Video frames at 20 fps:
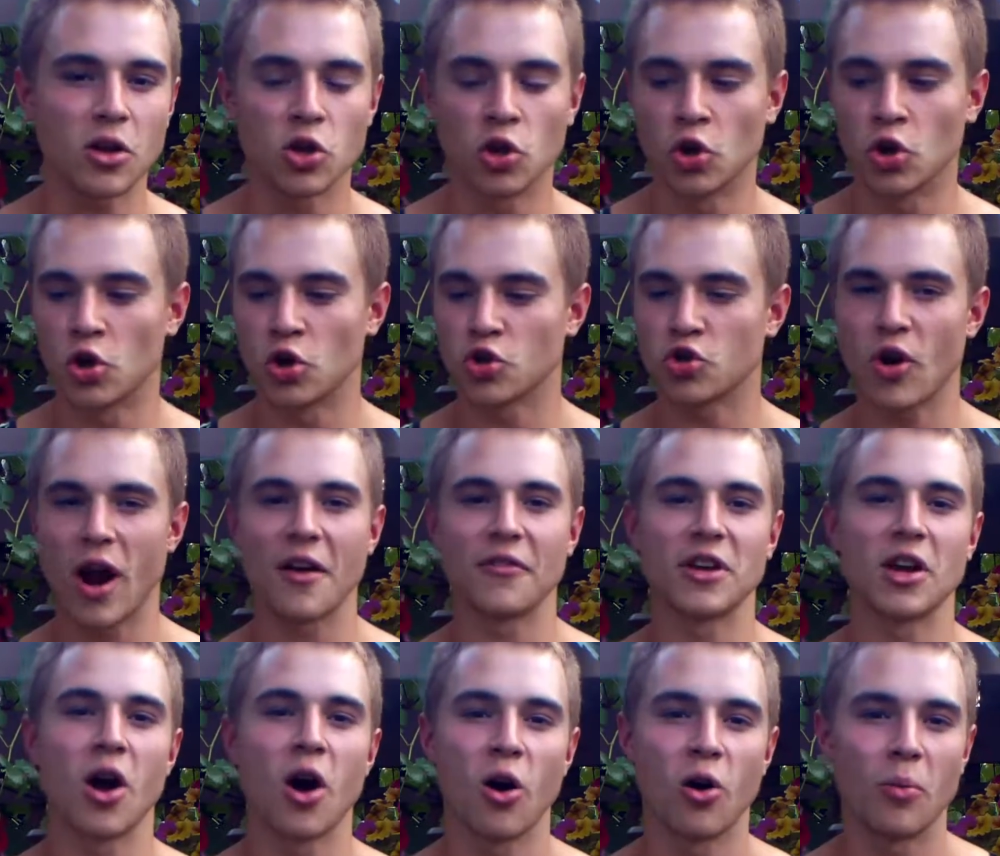You're
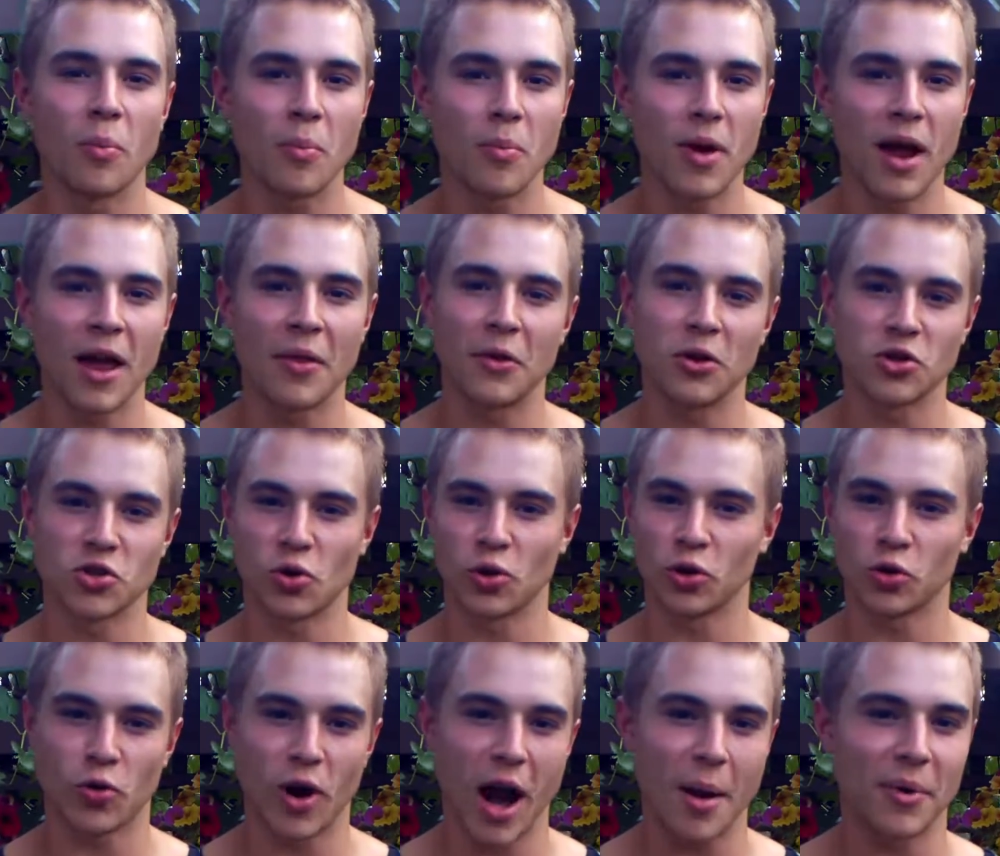driving home and there's an
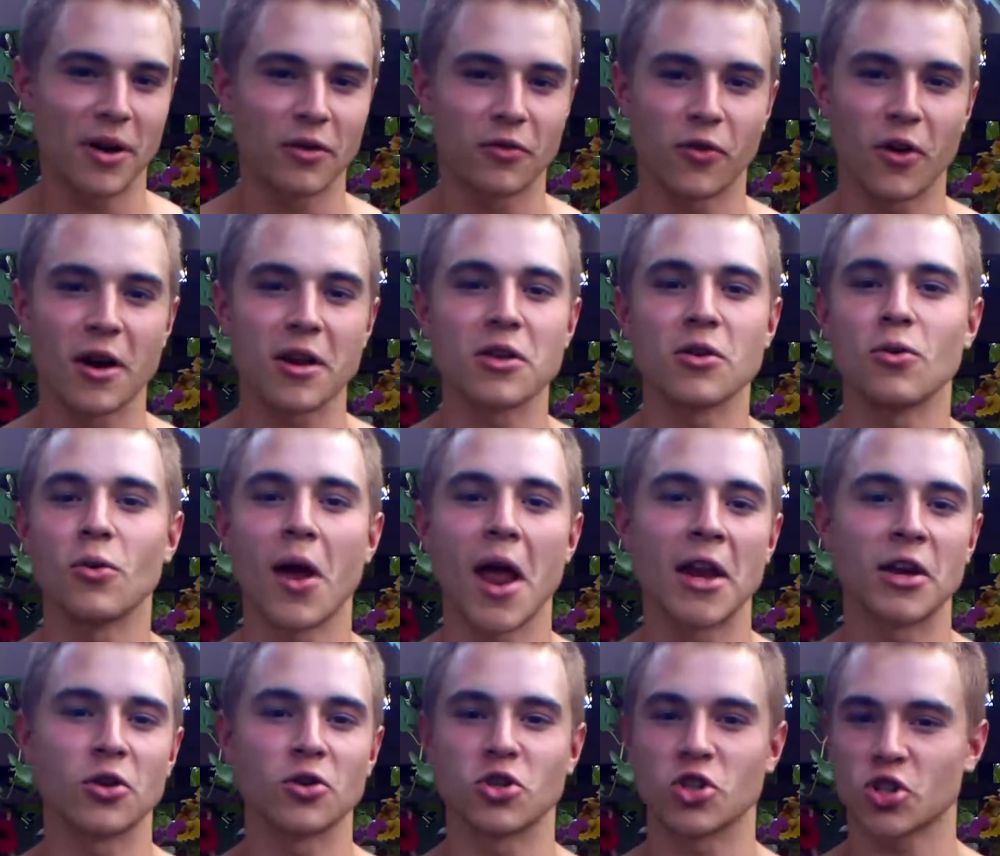old grandma in front of you
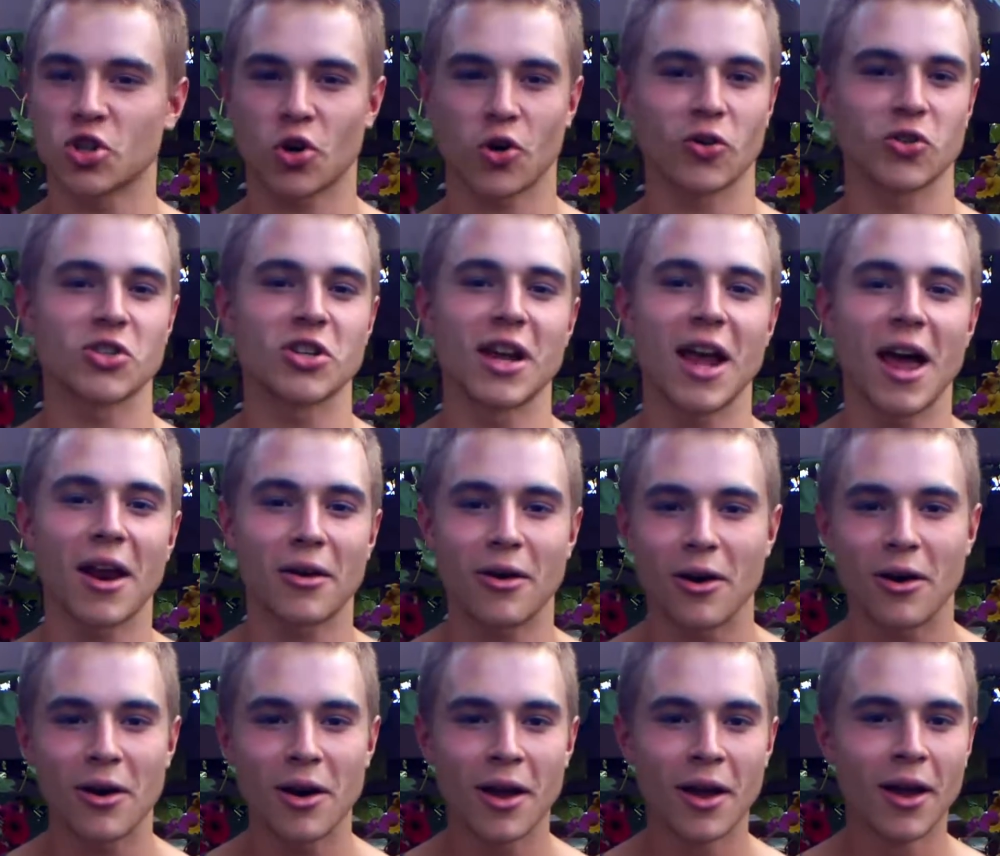and you're just cursing at
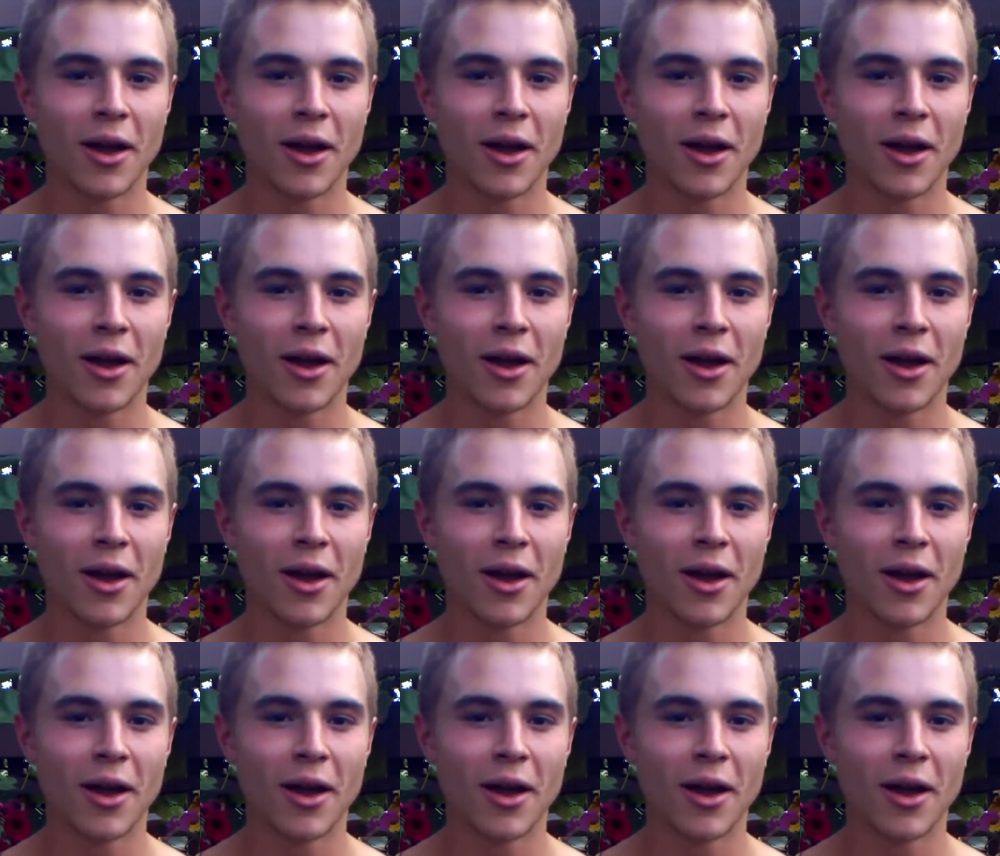her.